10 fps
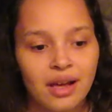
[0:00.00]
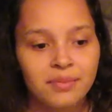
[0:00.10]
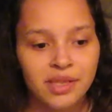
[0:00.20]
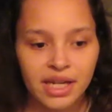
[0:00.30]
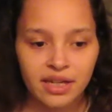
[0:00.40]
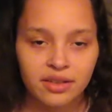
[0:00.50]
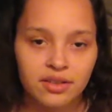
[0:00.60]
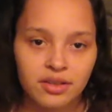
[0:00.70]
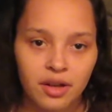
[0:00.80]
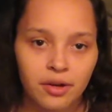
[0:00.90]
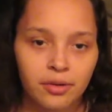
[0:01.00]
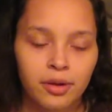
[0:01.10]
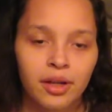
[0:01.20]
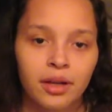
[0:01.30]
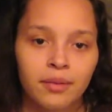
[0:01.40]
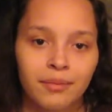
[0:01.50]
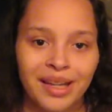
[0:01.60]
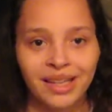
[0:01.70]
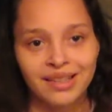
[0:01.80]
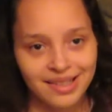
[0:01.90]
upstairs so
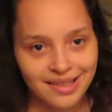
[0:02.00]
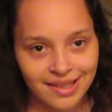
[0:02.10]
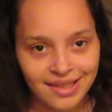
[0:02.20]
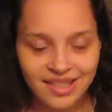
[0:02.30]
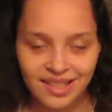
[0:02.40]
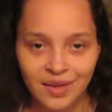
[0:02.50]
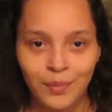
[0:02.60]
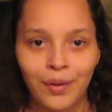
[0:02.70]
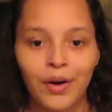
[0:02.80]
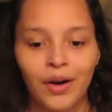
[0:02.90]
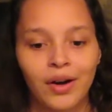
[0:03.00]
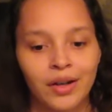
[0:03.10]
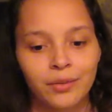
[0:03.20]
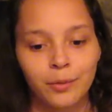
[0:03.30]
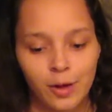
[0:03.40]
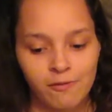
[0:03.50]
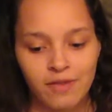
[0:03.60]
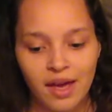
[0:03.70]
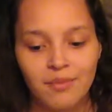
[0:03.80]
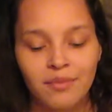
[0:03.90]
my cousins could sleep on one of
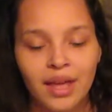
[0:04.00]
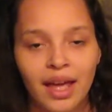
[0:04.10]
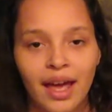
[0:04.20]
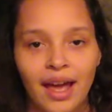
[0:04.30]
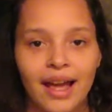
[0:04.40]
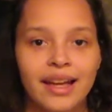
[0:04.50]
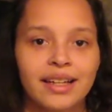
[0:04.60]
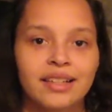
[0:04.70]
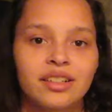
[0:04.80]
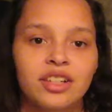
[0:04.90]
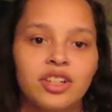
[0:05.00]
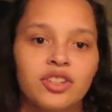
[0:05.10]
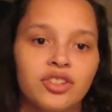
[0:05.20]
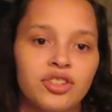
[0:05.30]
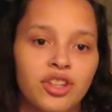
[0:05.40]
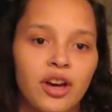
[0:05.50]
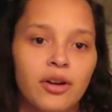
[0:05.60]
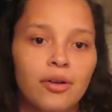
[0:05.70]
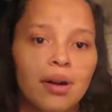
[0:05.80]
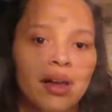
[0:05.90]
them. And
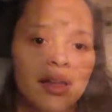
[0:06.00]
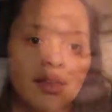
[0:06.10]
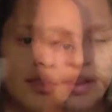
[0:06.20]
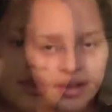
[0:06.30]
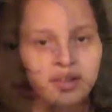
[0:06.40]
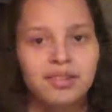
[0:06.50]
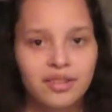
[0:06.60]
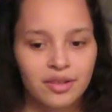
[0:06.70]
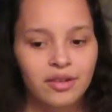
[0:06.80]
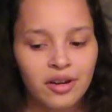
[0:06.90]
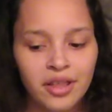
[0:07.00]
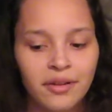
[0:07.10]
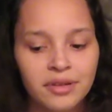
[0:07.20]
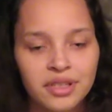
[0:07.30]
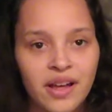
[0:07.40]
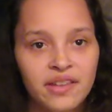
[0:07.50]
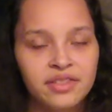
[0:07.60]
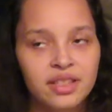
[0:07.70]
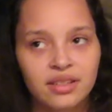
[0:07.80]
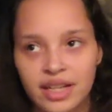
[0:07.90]
so all that was
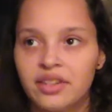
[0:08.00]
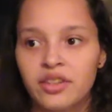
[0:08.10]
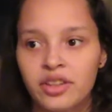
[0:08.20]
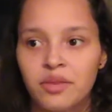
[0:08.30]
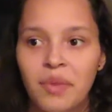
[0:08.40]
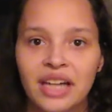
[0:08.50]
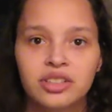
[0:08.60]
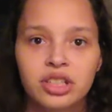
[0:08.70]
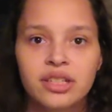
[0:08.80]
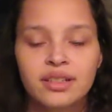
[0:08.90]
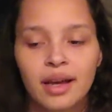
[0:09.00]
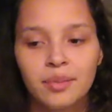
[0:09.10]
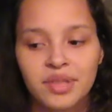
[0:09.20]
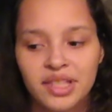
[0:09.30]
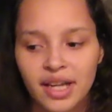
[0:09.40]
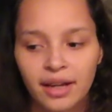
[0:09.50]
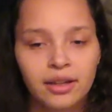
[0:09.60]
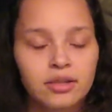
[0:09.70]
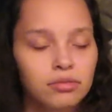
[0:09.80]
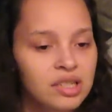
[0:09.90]
left since I took the mattress
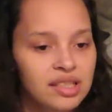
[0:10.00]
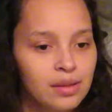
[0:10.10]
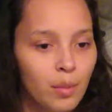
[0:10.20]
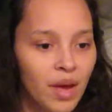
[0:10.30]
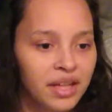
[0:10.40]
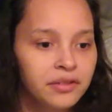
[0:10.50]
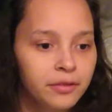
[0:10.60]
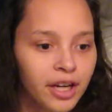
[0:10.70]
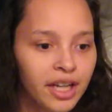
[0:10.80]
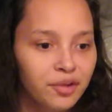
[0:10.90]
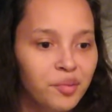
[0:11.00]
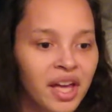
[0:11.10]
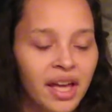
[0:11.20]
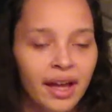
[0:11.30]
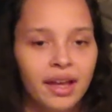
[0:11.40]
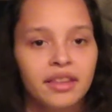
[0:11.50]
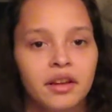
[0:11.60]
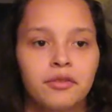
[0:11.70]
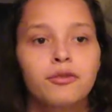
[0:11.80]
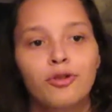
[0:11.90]
upstairs was the bed frame. And
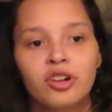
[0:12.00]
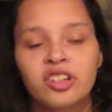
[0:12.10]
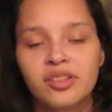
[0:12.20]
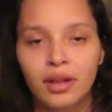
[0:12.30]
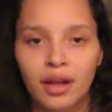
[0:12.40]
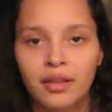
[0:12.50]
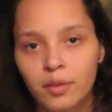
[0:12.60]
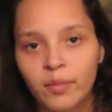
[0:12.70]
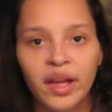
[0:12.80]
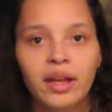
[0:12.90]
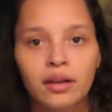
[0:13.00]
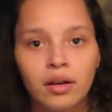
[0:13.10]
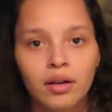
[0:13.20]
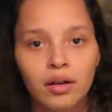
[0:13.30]
then, of course, the other bed